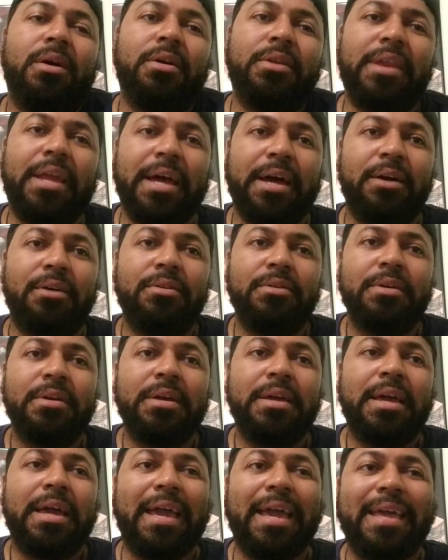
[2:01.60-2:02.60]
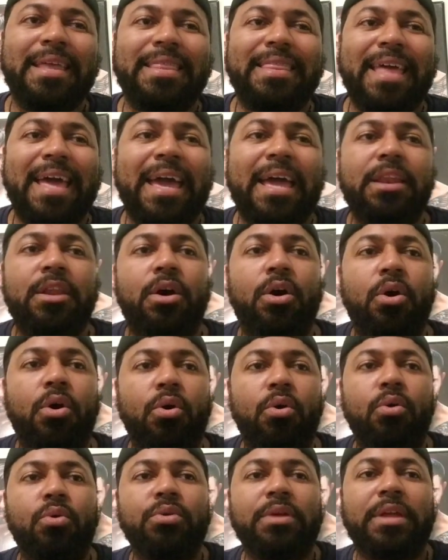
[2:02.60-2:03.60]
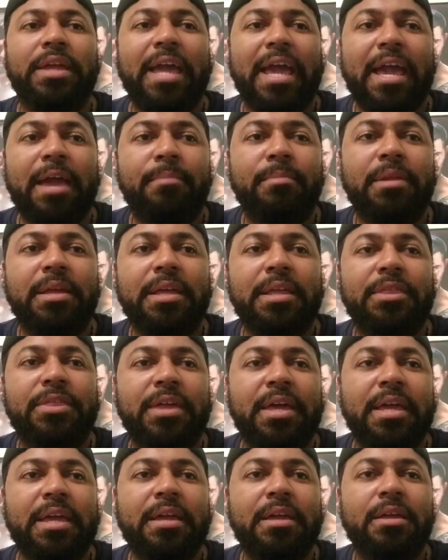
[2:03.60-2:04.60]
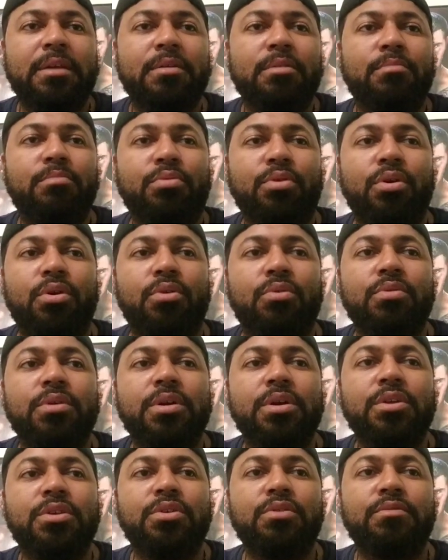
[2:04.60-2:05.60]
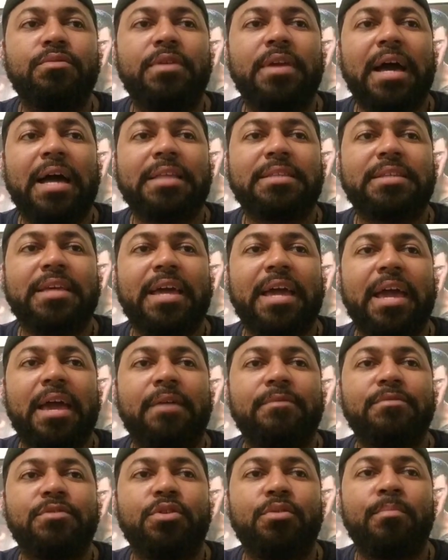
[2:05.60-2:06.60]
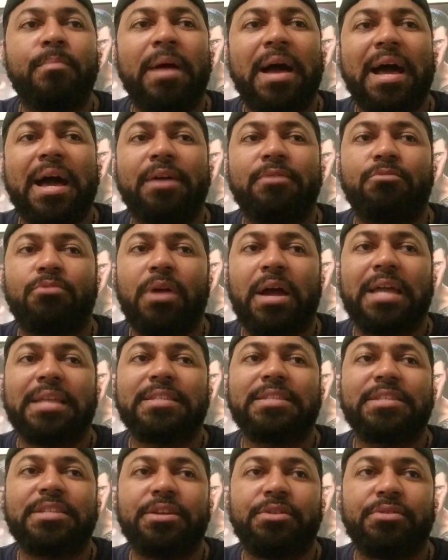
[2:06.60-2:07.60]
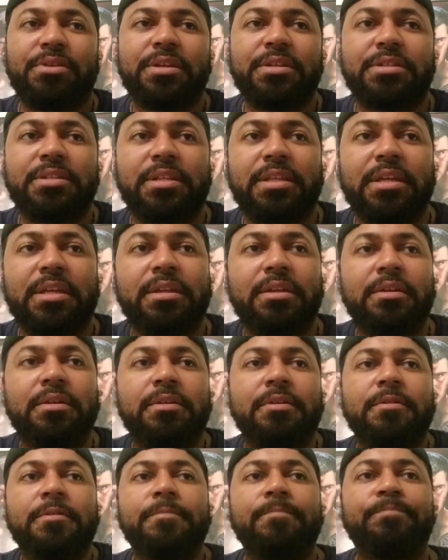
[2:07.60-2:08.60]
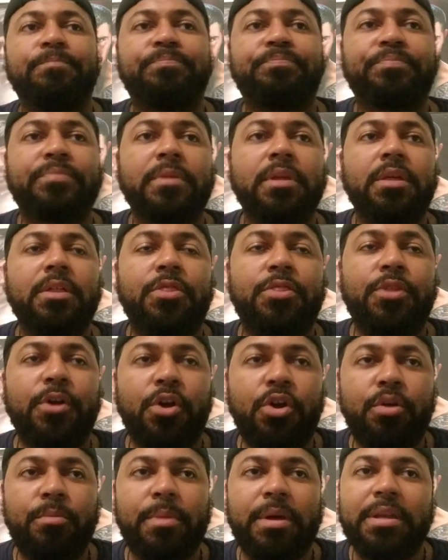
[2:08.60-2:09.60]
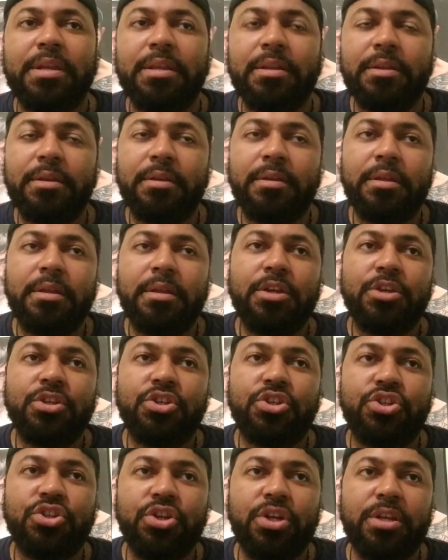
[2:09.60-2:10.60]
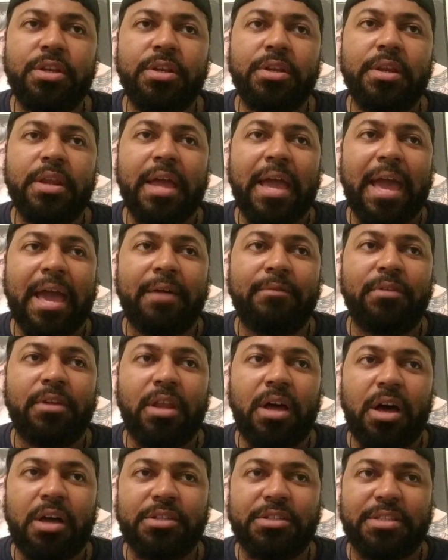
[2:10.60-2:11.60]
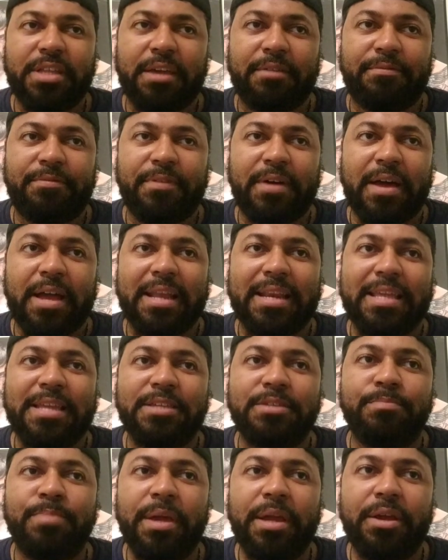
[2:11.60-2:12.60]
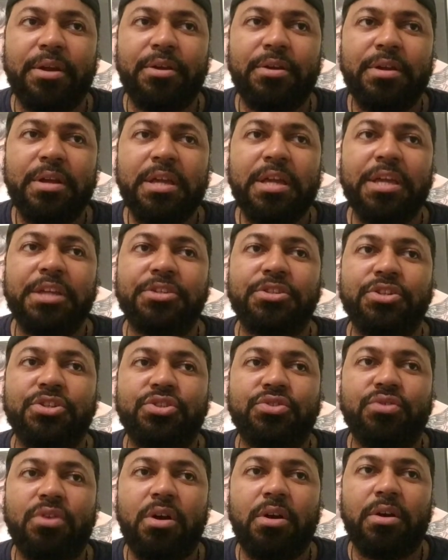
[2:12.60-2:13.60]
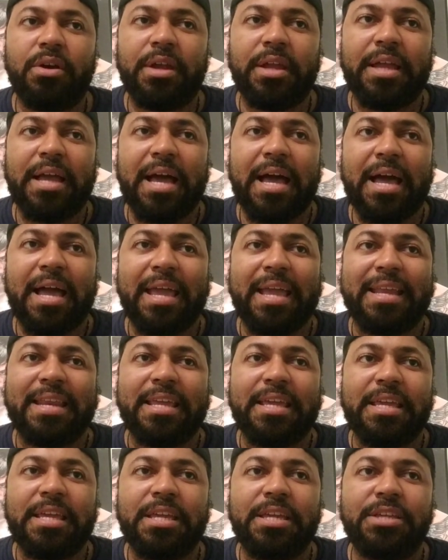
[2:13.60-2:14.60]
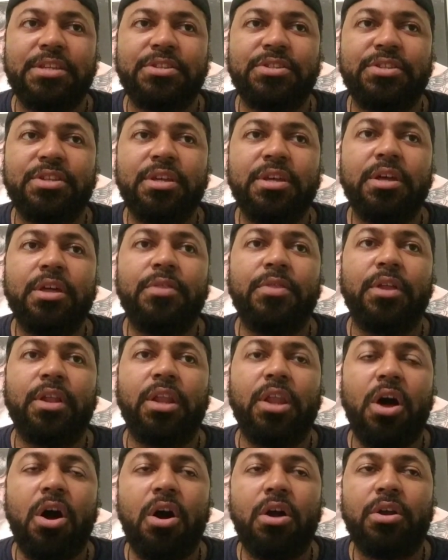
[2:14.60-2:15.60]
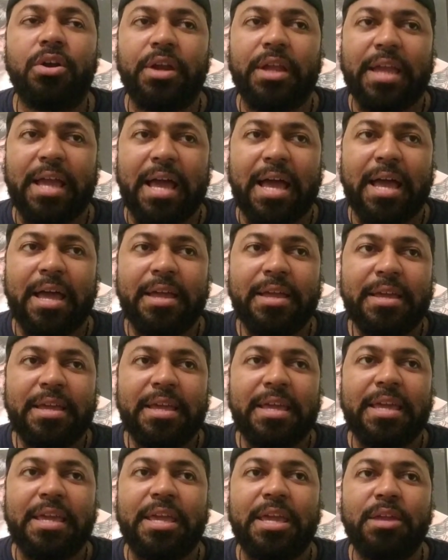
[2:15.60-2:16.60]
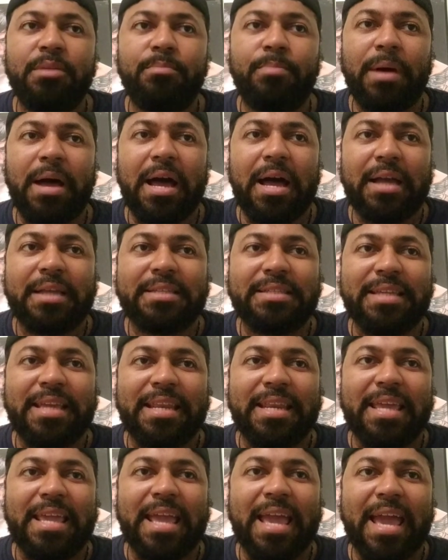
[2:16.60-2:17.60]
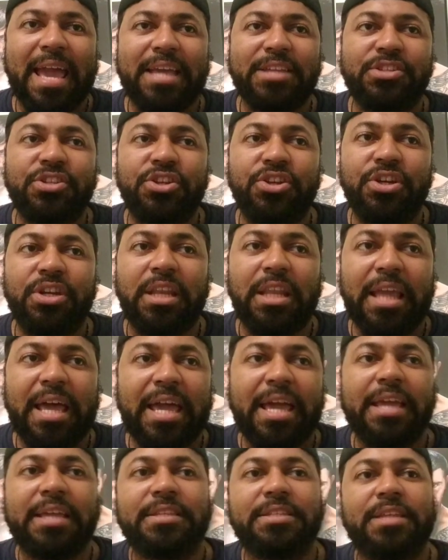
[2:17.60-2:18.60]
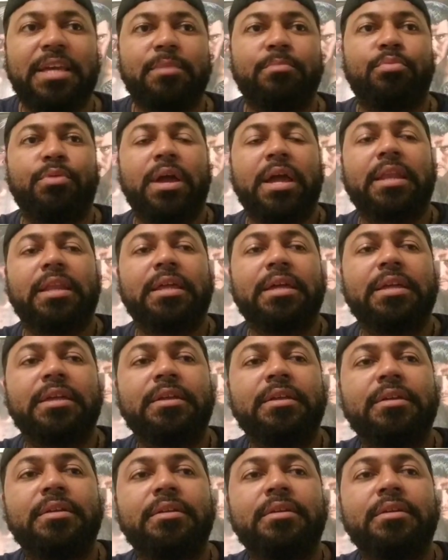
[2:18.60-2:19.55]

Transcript: on now. And that whole gambling thing, Bro, you've got to have your mind right, seriously. Thurman shouldn't have lost that fight. He's bigger, he's a stronger guy, and he's the longer guy. He can box and he has good legs, said Bradley.